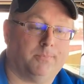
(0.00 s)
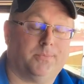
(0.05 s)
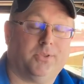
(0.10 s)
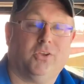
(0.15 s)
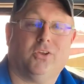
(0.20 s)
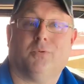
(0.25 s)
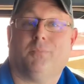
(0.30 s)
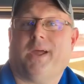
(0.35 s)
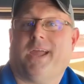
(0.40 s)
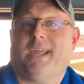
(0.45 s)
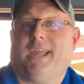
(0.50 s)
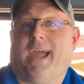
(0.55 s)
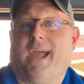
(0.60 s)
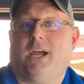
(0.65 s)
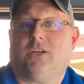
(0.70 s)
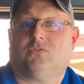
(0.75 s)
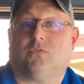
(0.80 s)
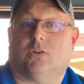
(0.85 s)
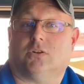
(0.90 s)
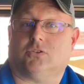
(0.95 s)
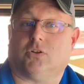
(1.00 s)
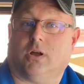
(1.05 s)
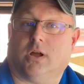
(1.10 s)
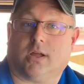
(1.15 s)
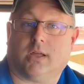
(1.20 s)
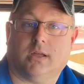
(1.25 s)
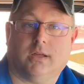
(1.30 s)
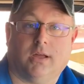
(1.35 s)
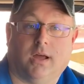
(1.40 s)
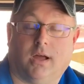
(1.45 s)
You can pay cash for a truck.
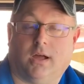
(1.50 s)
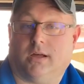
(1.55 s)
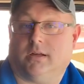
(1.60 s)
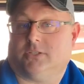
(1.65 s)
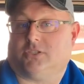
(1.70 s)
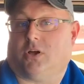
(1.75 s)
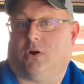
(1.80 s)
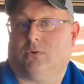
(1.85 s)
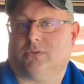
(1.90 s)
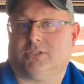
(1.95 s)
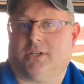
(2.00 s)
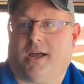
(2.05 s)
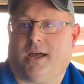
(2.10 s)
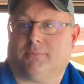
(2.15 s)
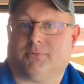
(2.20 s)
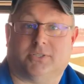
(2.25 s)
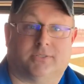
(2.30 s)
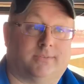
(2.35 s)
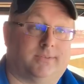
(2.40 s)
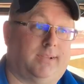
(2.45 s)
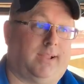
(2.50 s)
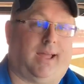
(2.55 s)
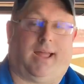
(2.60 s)
It's always an option.